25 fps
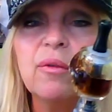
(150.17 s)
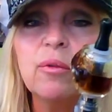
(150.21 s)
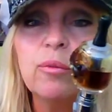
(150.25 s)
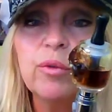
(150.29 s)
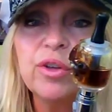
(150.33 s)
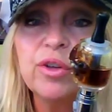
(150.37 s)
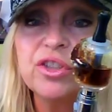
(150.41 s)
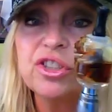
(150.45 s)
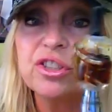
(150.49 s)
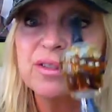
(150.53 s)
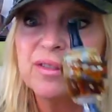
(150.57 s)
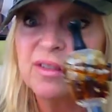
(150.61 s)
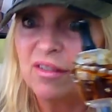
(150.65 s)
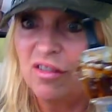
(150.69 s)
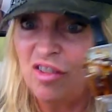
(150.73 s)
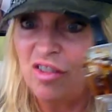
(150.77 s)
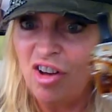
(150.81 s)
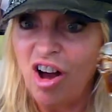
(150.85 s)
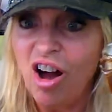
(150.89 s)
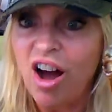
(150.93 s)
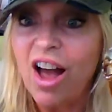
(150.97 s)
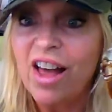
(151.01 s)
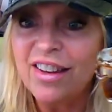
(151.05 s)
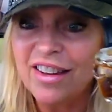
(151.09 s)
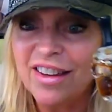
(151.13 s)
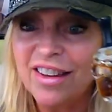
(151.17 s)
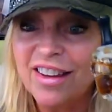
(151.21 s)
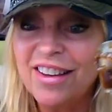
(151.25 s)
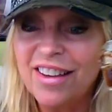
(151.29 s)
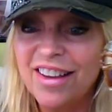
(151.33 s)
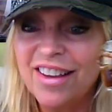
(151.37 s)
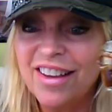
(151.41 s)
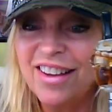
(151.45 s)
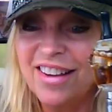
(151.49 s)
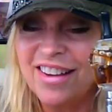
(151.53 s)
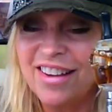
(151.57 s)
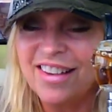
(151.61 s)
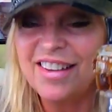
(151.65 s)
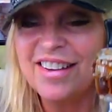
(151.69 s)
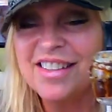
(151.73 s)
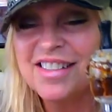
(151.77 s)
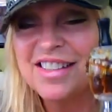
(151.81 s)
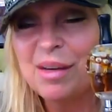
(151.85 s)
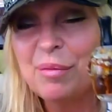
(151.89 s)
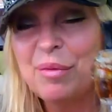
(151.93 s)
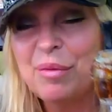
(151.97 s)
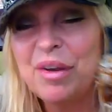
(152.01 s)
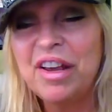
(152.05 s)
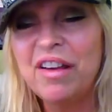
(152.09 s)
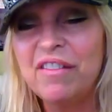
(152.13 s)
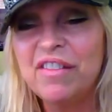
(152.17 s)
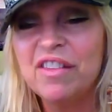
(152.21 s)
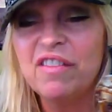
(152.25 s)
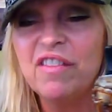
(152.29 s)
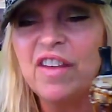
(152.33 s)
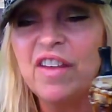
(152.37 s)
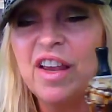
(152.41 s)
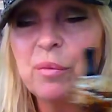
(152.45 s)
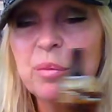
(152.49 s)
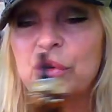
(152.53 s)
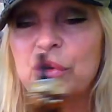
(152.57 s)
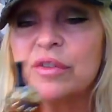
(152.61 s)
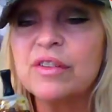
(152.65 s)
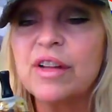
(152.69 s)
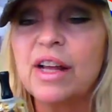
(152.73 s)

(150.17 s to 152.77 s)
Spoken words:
which is a lot because I'm a heavy vapor,